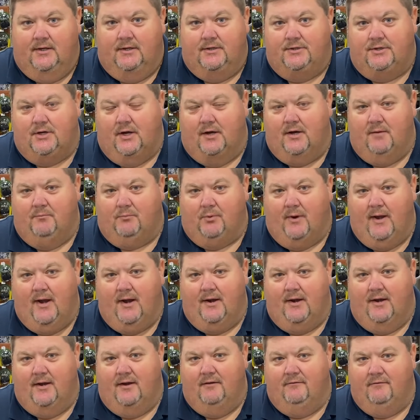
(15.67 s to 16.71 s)
John
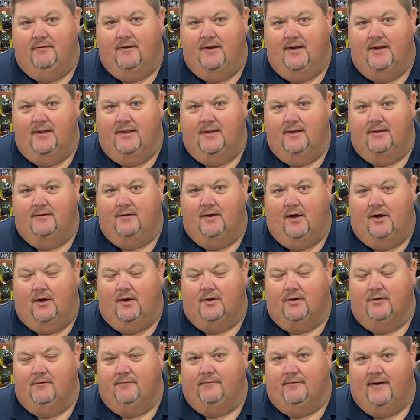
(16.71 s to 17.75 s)
Browning invented the
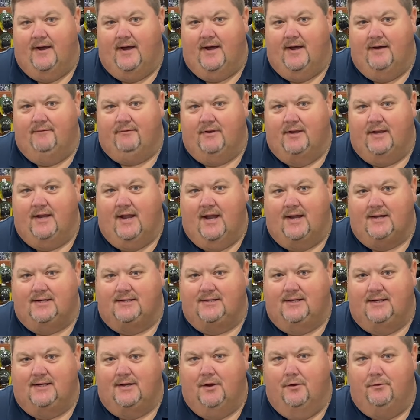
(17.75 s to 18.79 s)
Auto 5 in
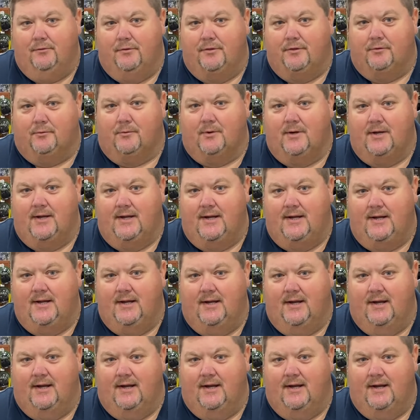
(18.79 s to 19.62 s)
1903